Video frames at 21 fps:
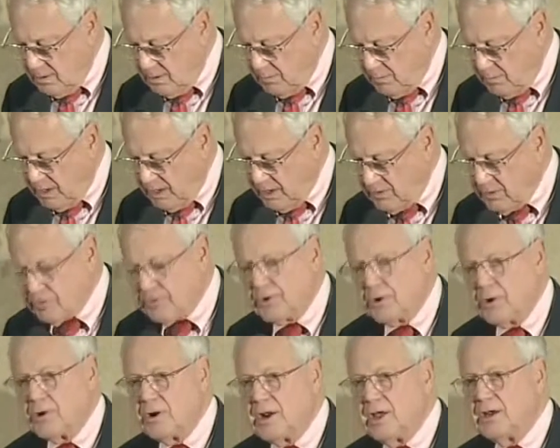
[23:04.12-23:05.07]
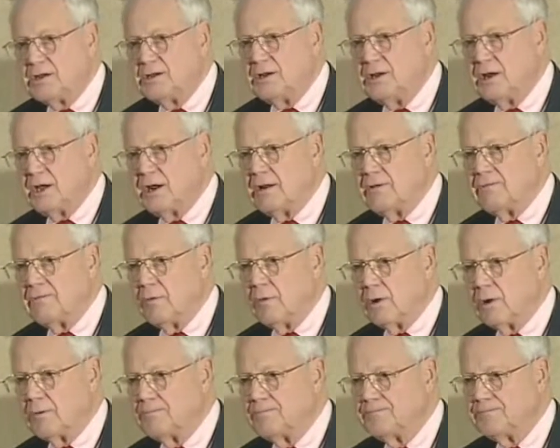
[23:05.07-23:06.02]
May the 3rd, 1994.
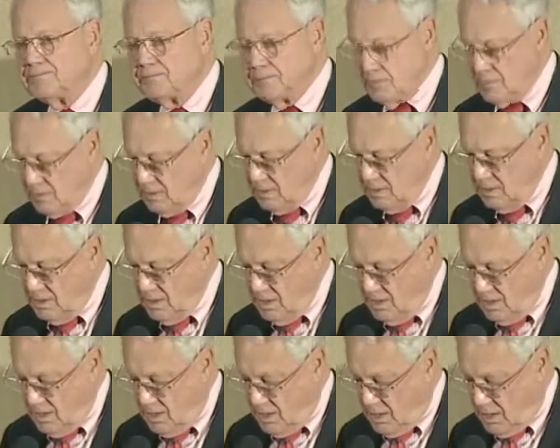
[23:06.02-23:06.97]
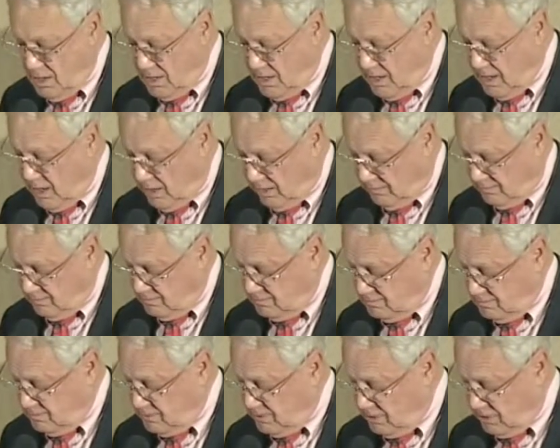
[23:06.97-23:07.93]
Now,
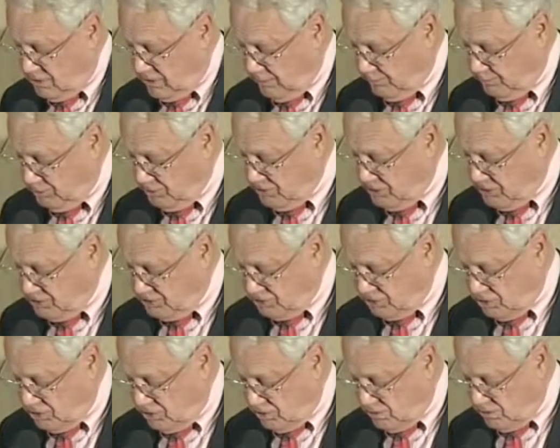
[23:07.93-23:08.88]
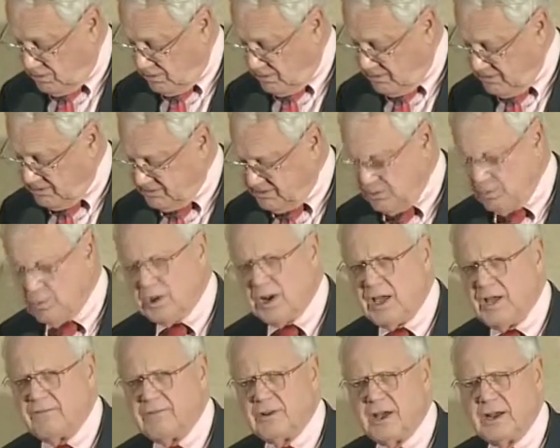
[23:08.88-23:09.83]
here a couple of years ago, I said, well,
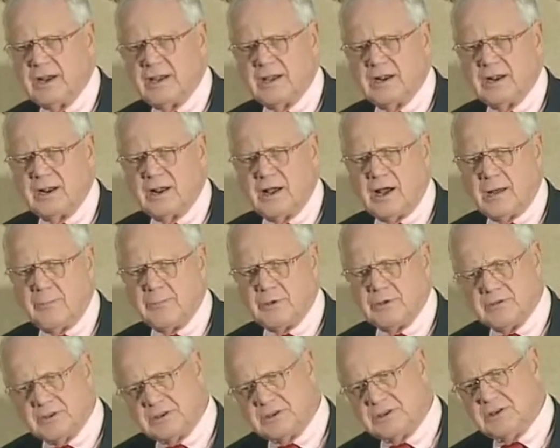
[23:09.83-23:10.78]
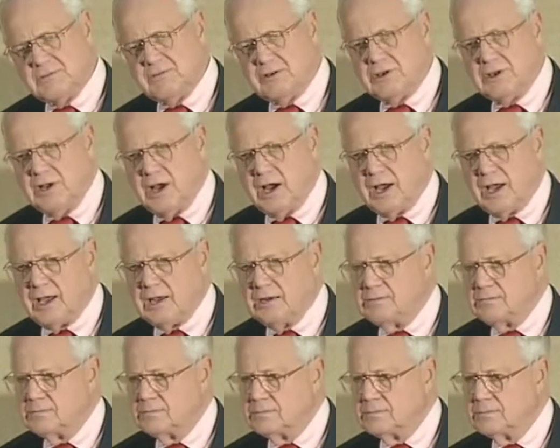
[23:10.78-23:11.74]
I've got to get a copy of the TV guide.
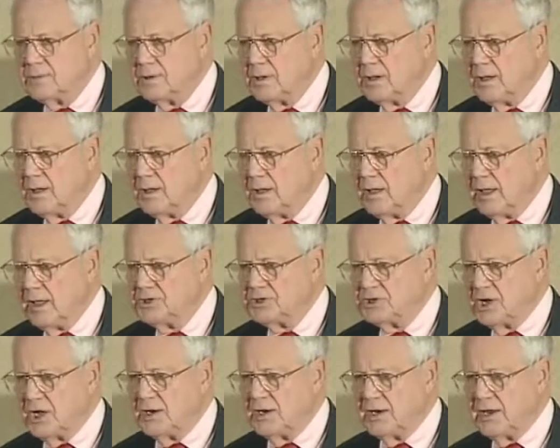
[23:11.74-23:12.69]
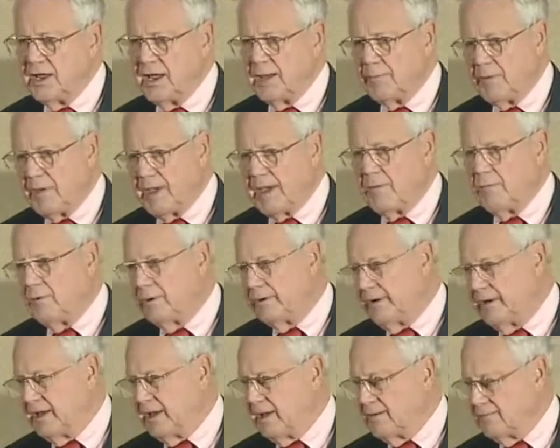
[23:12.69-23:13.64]
And John DeCamp had one.
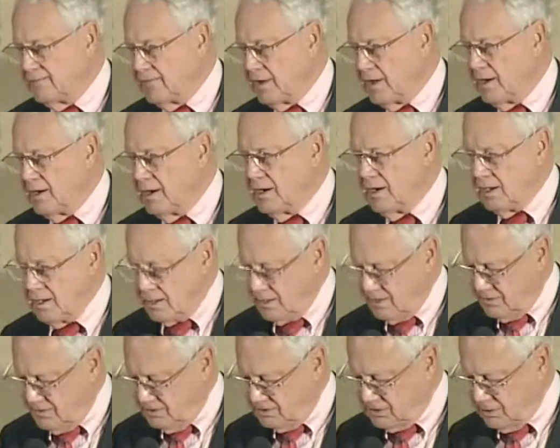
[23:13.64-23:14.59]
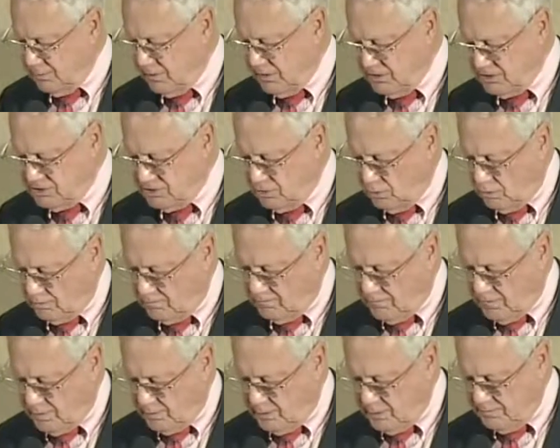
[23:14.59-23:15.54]
He can't find it now. I think somebody stole it
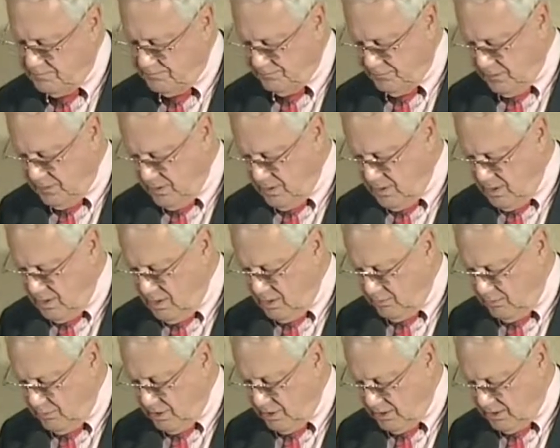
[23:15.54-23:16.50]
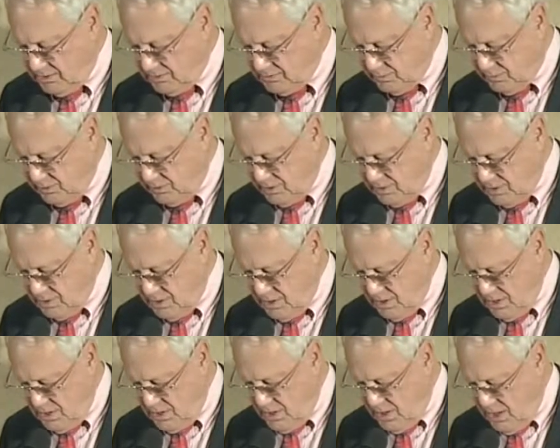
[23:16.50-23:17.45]
from him, to be honest with you.
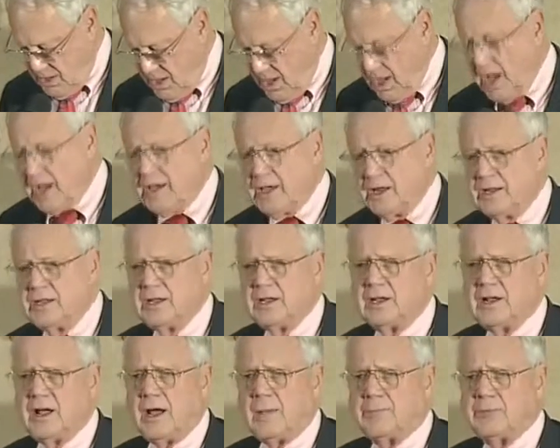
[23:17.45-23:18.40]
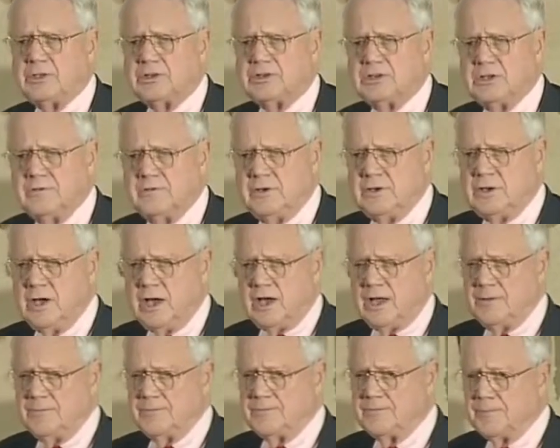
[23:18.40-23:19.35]
I got to get a copy of the TV guide.